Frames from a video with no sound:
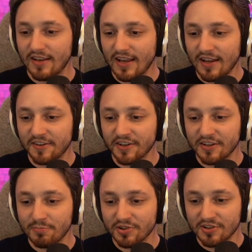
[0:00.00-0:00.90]
and you're going
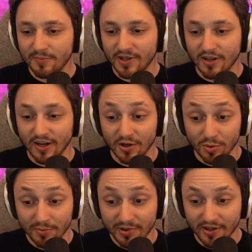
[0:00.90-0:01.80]
to put them on auto
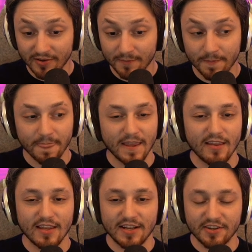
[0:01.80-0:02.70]
repair,
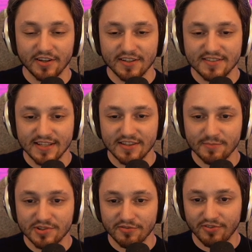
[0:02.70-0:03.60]
and you're going to send
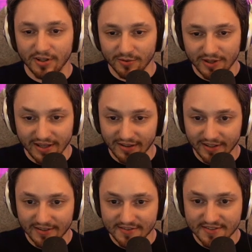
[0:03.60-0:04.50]
them to follow the
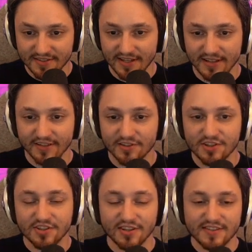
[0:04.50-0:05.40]
Hellions, and then you're
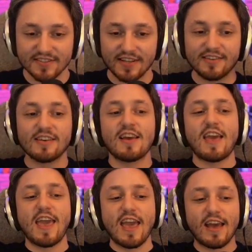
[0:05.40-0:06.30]
just going to send
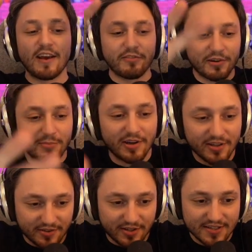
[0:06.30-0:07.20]
everybody
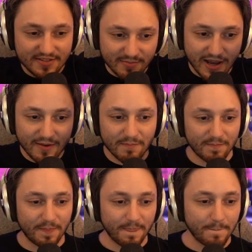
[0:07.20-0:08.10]
across the map.
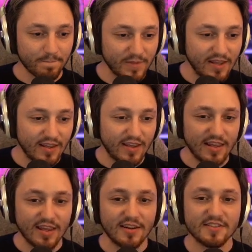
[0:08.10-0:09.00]

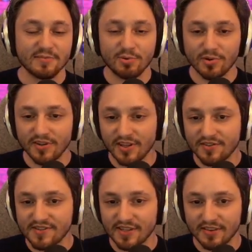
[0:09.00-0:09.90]
And it's important that
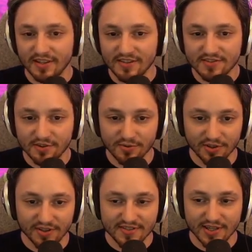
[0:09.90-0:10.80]
you send these 2
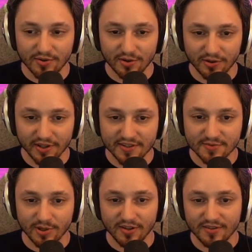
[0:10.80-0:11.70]
units out early as
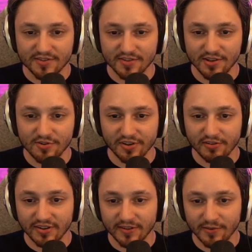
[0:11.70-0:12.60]
well, so that you can
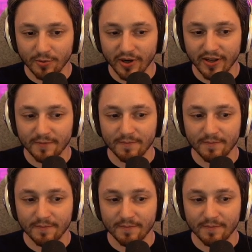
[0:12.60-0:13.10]
clear the way,